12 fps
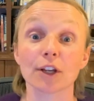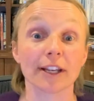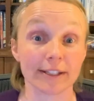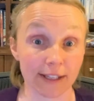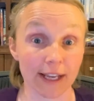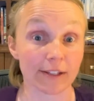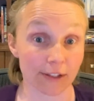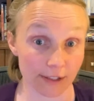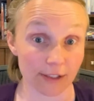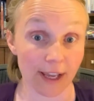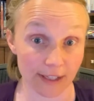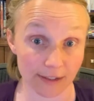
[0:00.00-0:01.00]
Okay, so that's
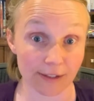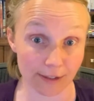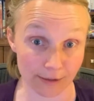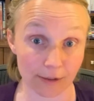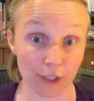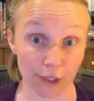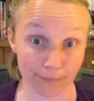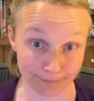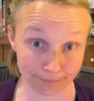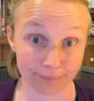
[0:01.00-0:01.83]
the sun dome.